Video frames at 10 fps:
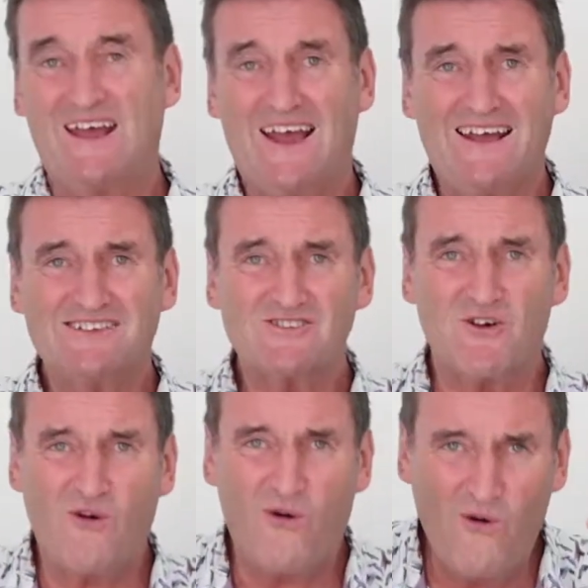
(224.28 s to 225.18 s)
As
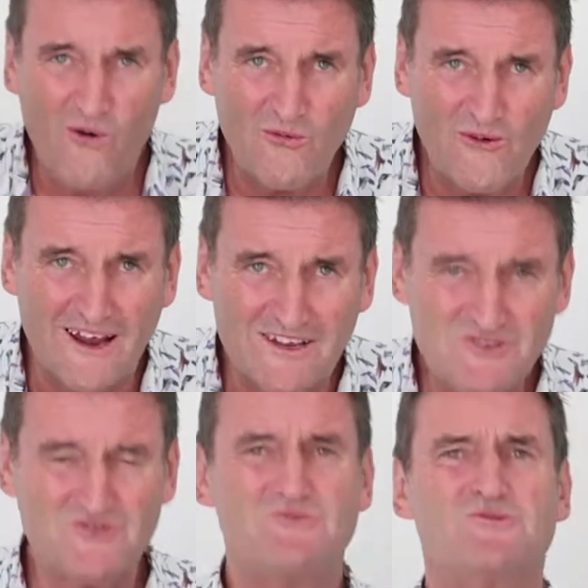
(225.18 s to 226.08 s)
always,
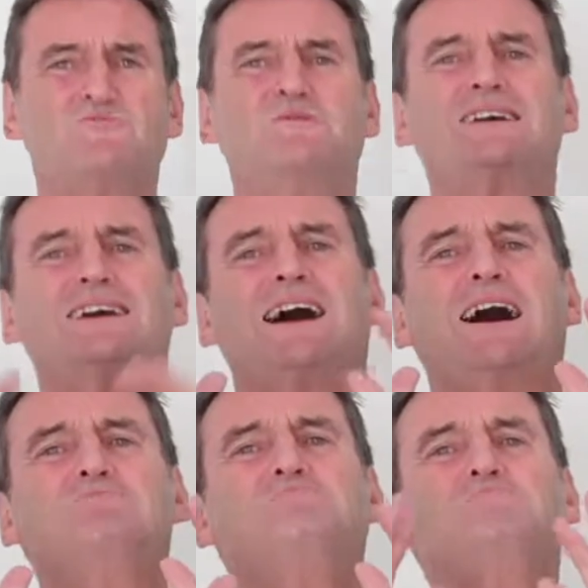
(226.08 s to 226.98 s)
you will be
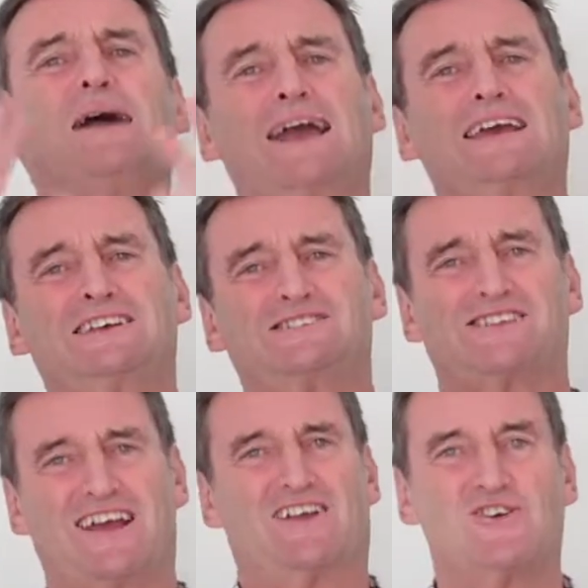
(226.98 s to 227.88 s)

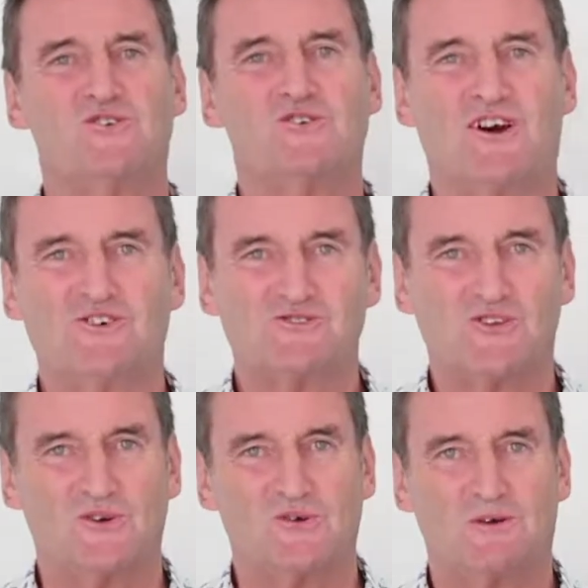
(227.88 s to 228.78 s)
amazed at who knows
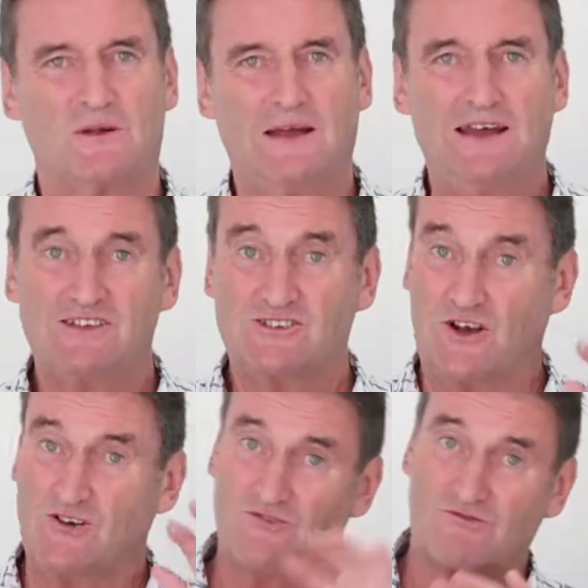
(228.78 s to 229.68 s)
who.
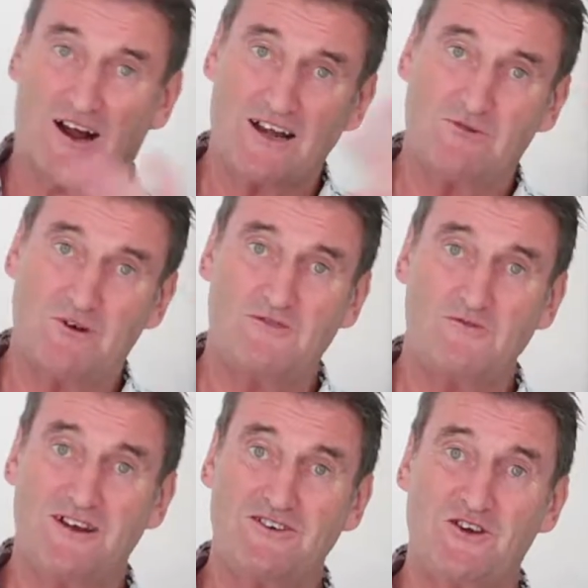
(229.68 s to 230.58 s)
So write to
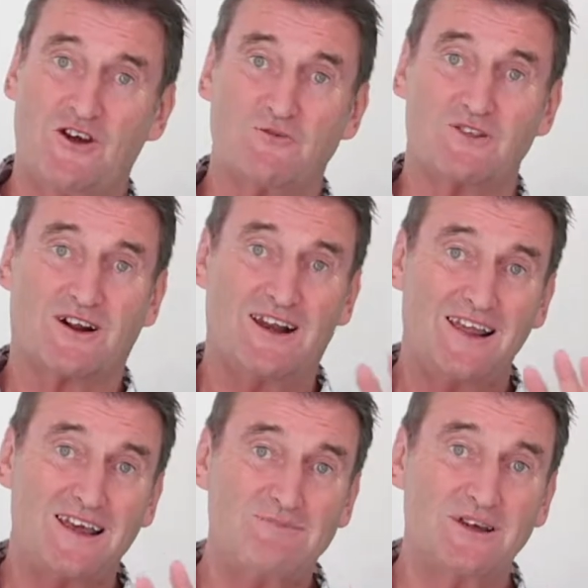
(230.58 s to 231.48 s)
everyone you know with a
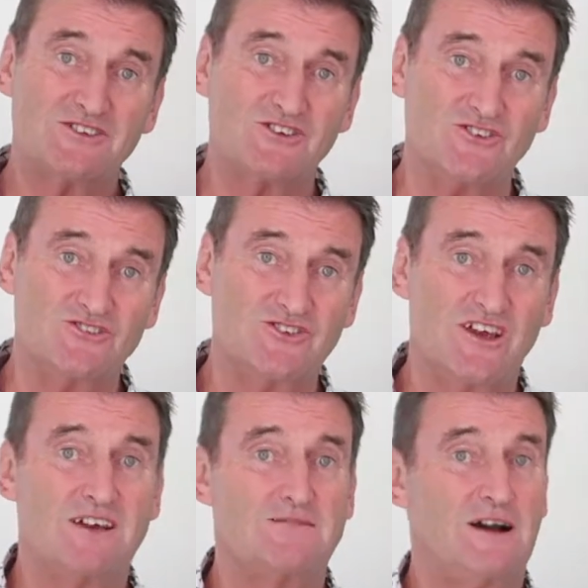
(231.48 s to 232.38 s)
clear message
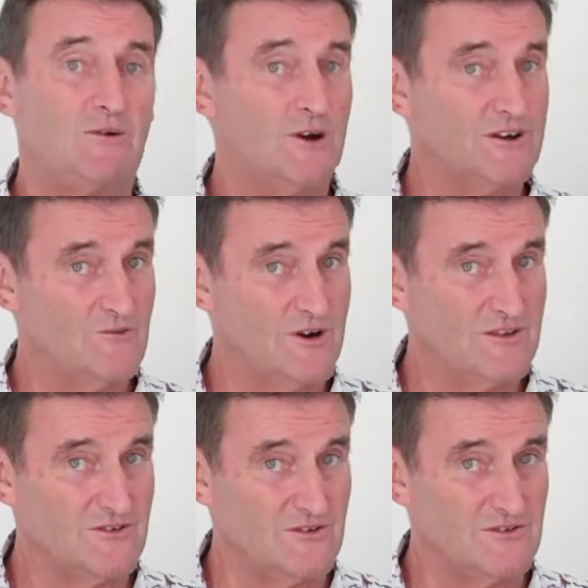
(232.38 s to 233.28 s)
about what you
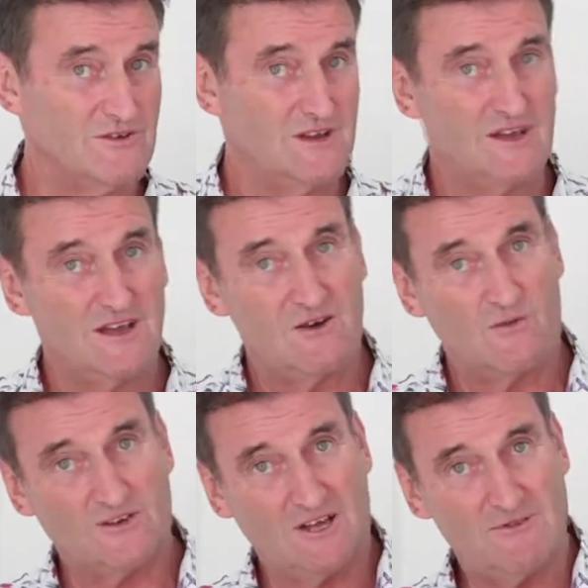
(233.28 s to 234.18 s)
want to do,
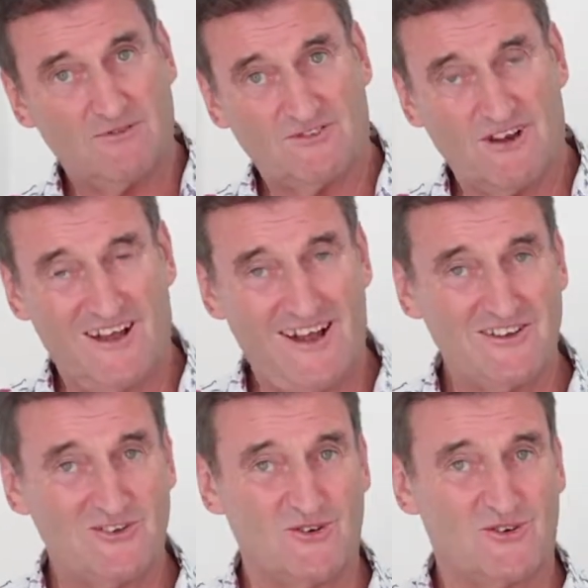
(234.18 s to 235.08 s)
what type of
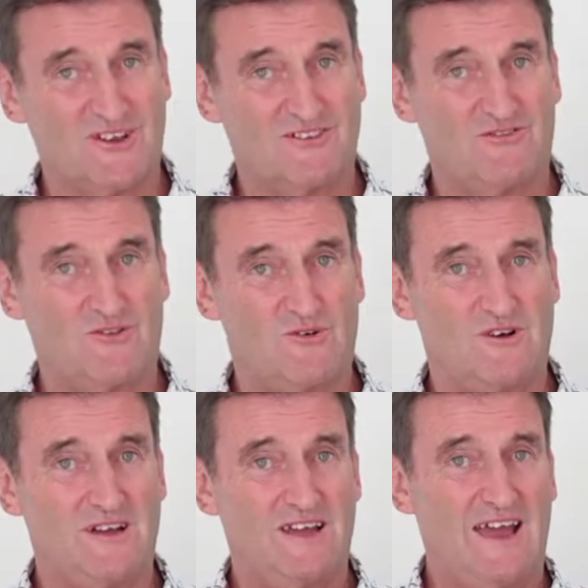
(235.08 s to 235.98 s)
client you're looking
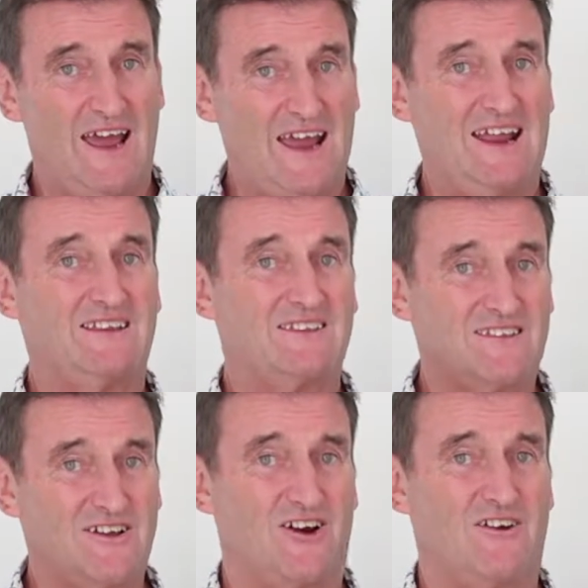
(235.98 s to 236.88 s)
for, and
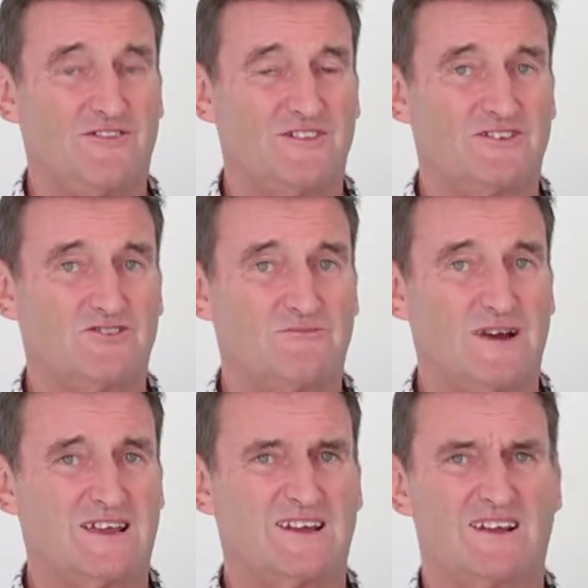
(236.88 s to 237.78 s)
the offer that you're
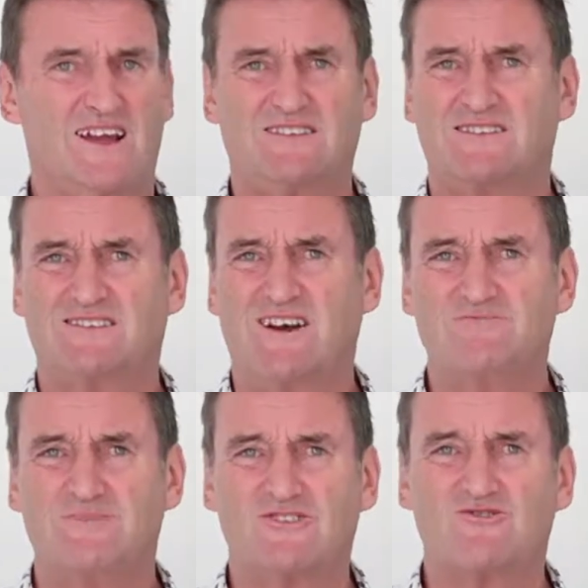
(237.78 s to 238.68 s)
making. And
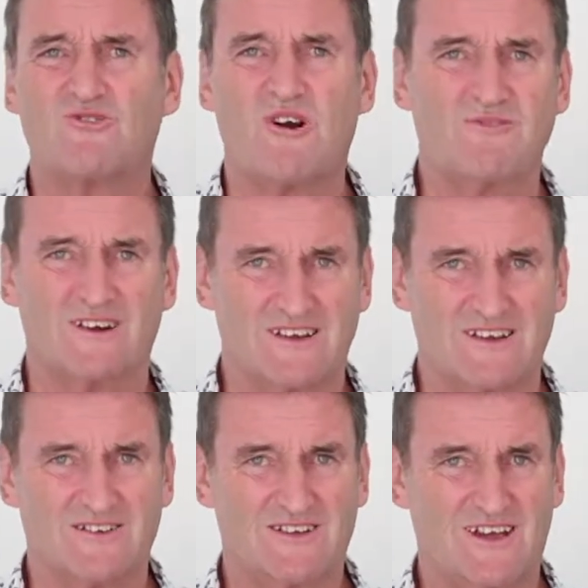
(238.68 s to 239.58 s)
don't be
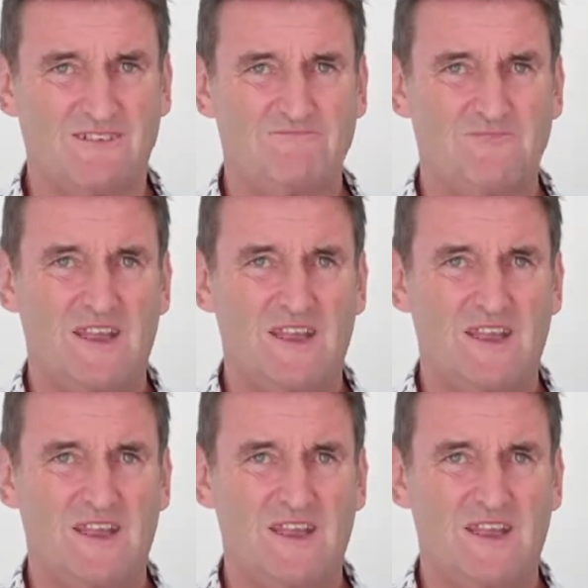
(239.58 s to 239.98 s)
grovelly, okay?